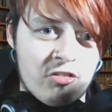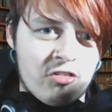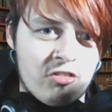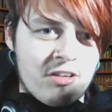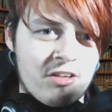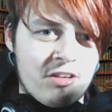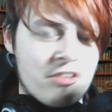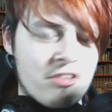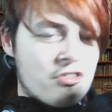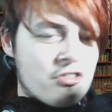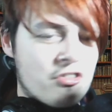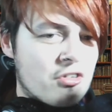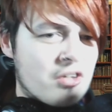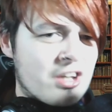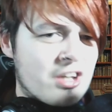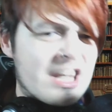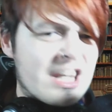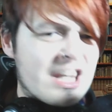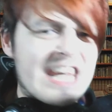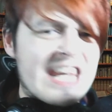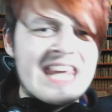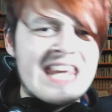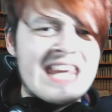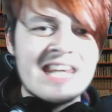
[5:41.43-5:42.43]
They studied
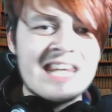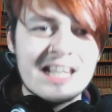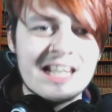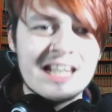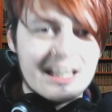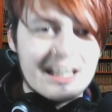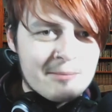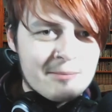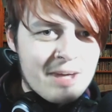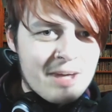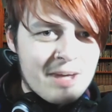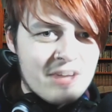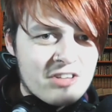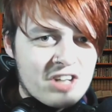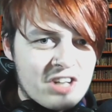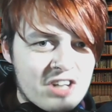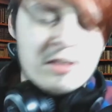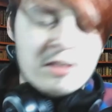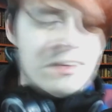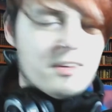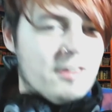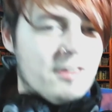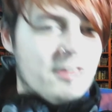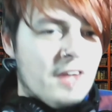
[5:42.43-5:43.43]
healing magic.